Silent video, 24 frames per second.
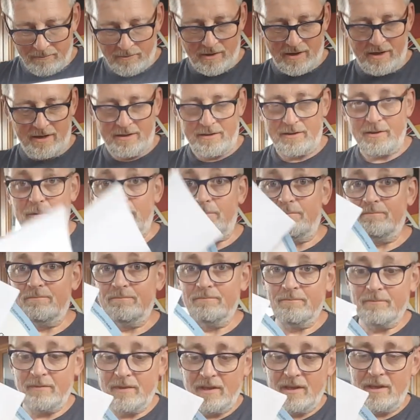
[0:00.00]
Alright, so
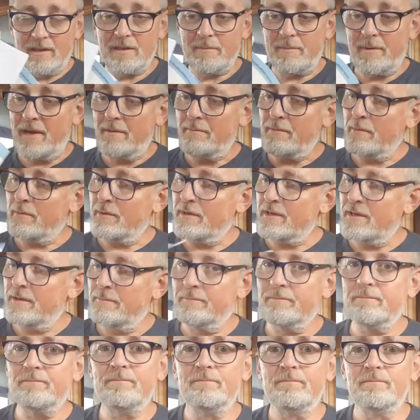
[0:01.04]
lots of paperwork.
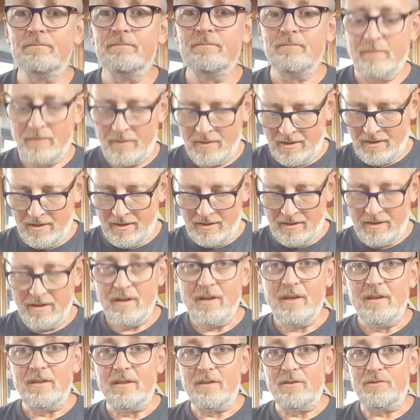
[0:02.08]
The
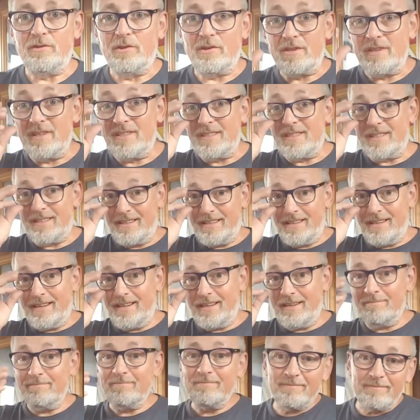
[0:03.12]
instructions,
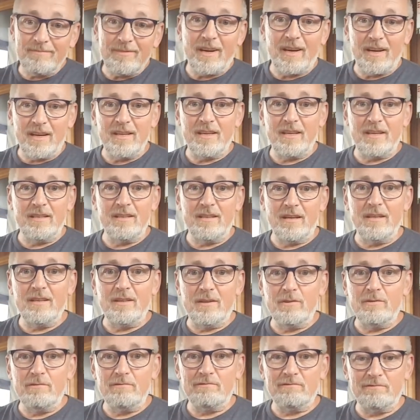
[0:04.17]
yeah, I, I
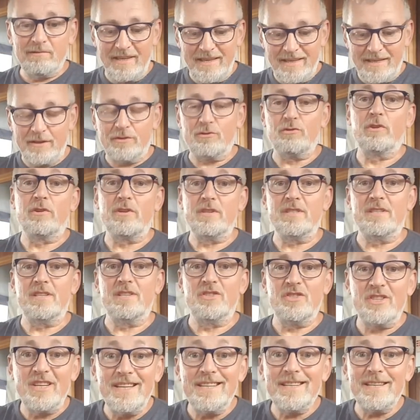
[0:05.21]
know reading instructions is
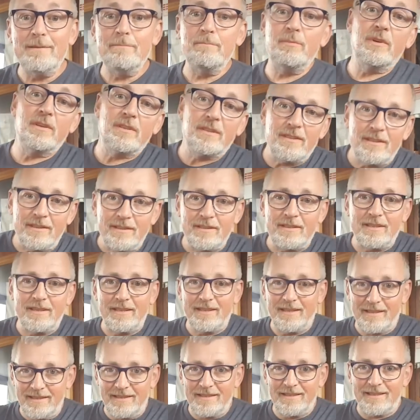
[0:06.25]
cheating, but look,
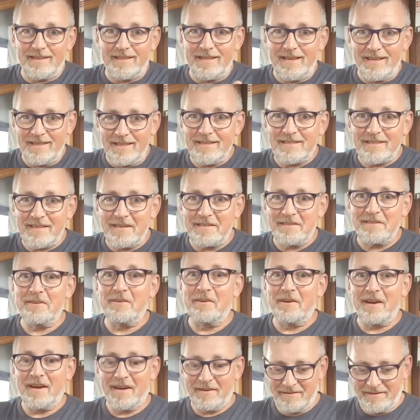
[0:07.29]
in this case you're
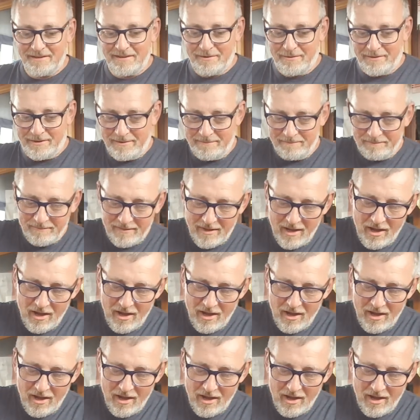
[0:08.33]
going to have to do it.